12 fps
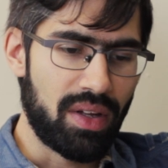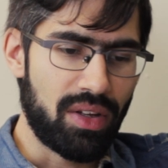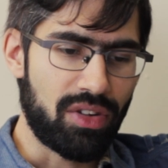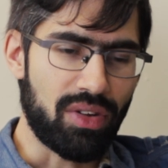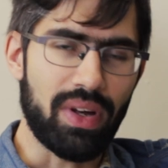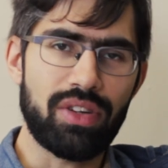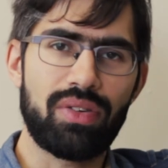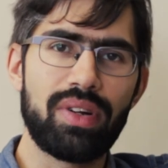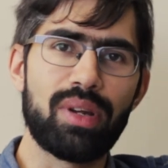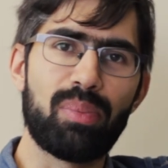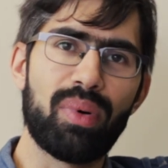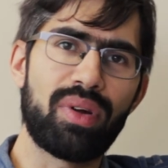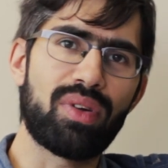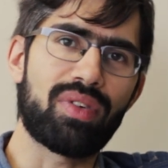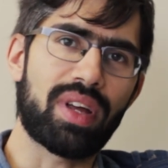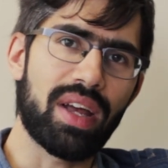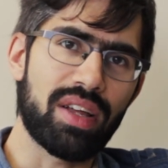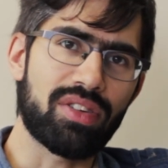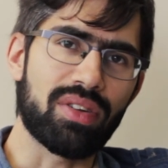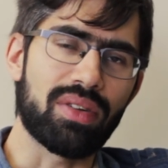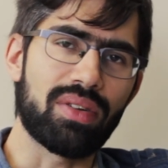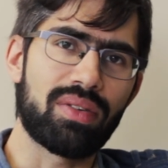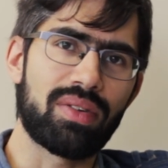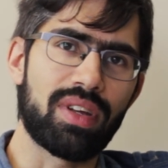So actually the point of a
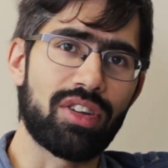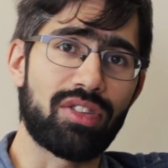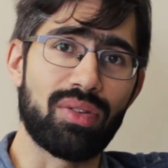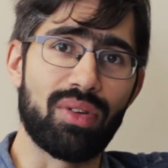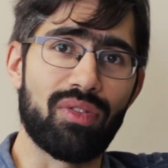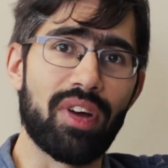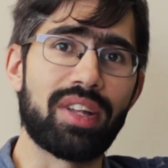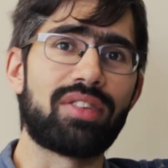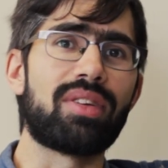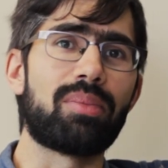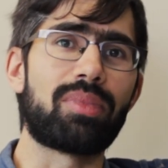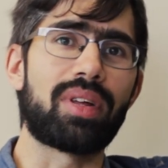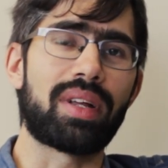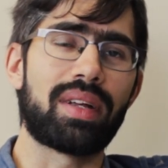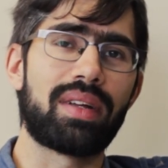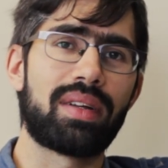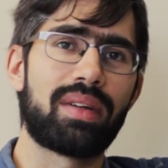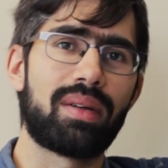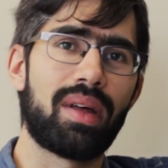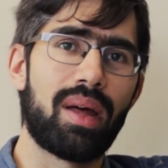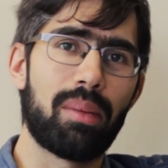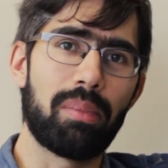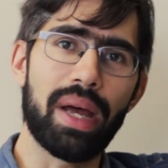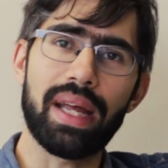castle is to defend something.
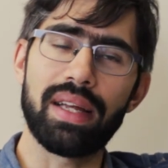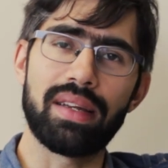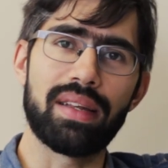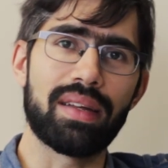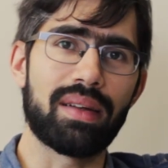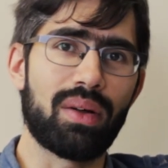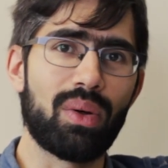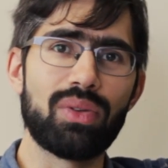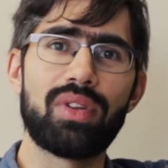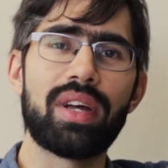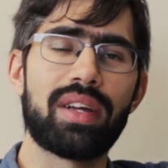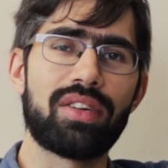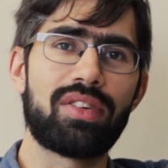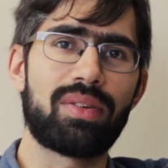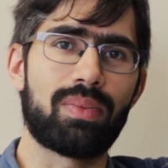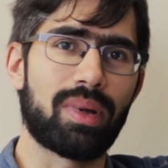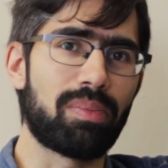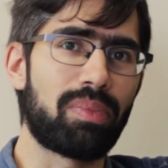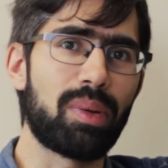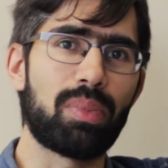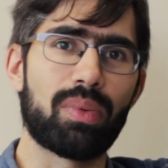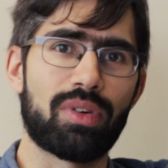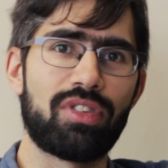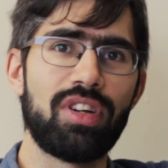Back in the old days, when
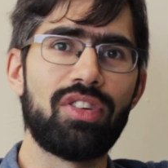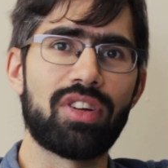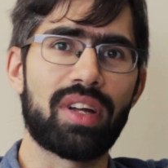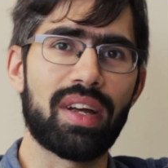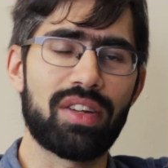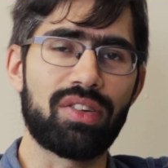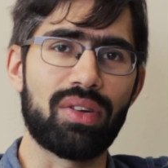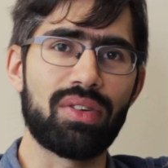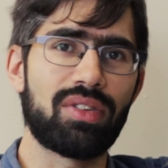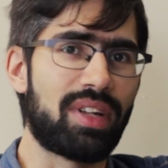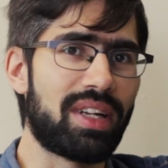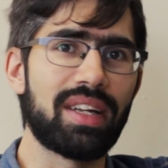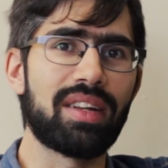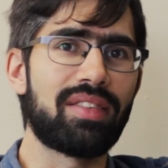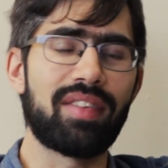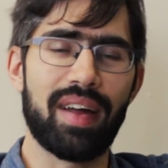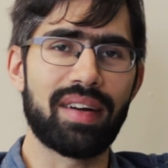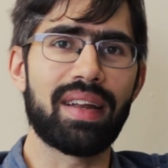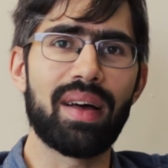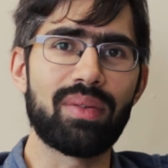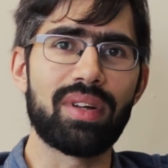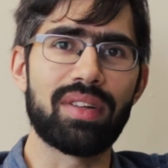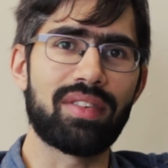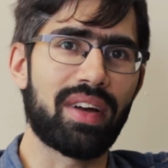people were sieging castles, they didn't tear down
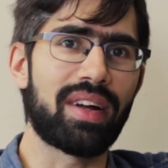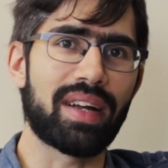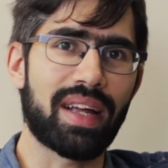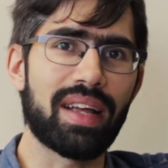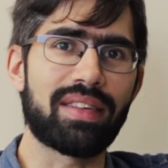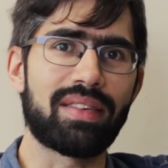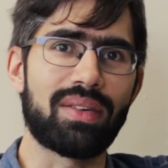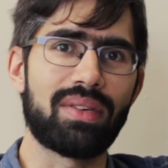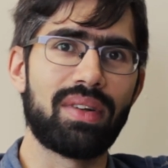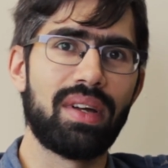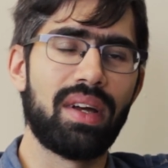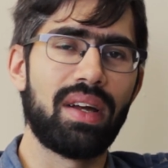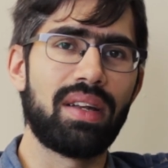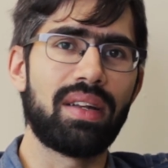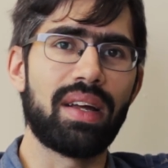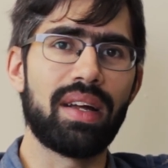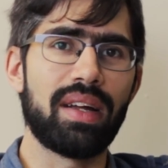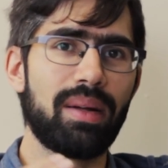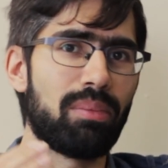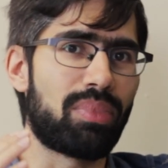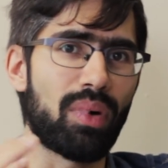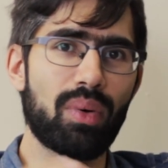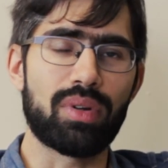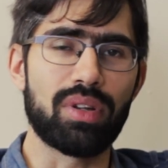the entire castle. They
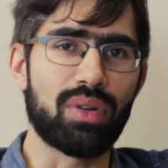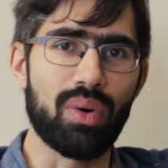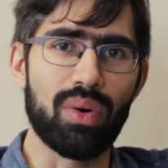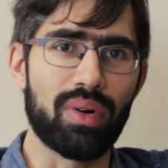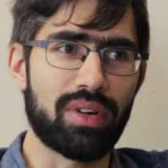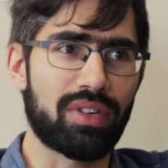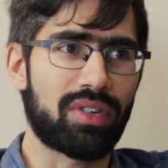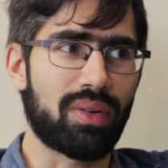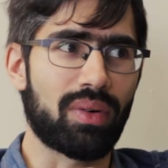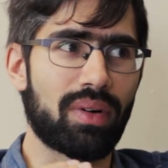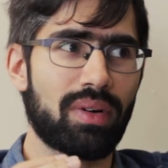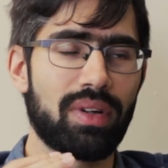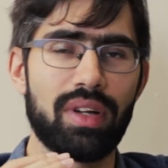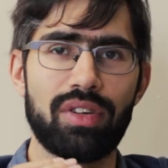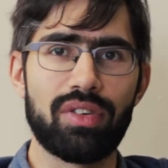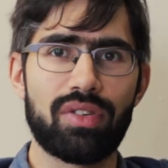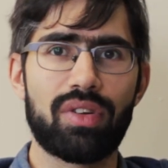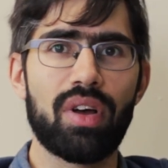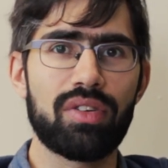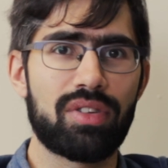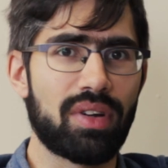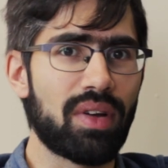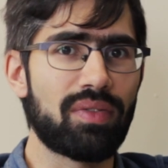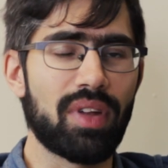broke the doors, or they just caused
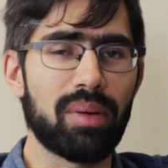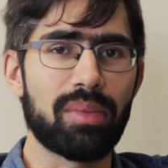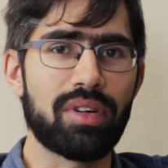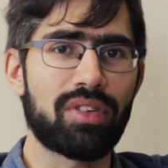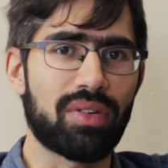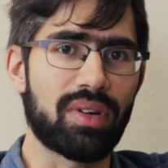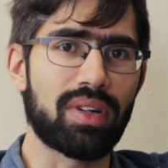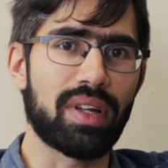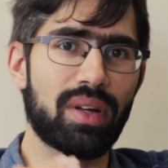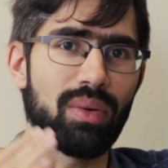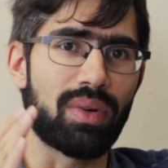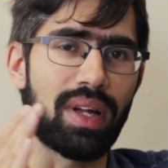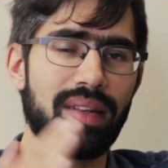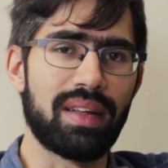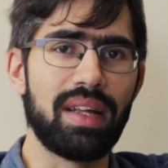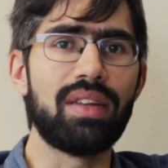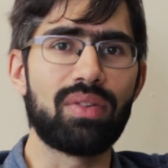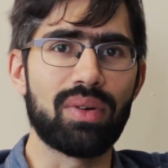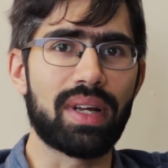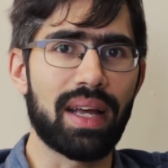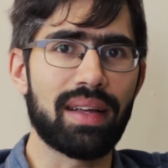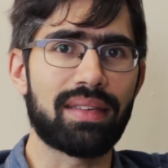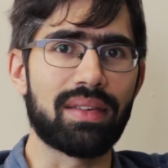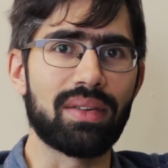enough damage so that they could get into the
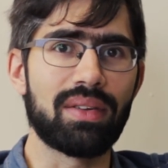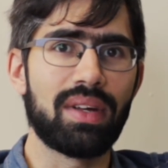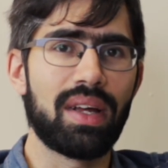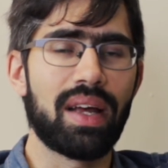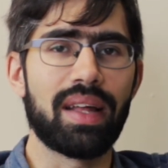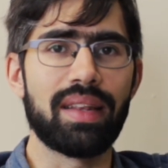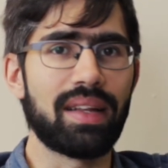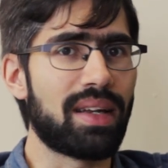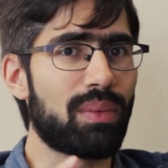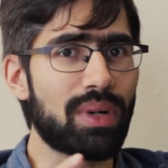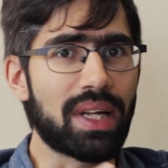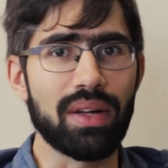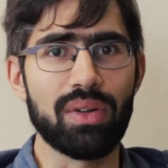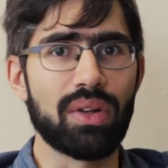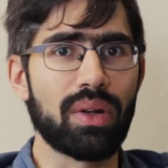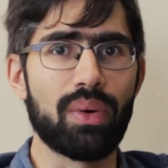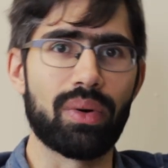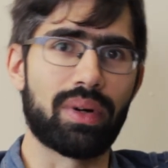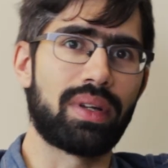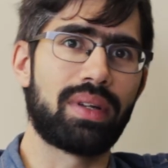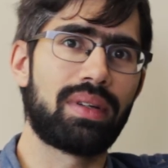castle, and then they would kill the lord,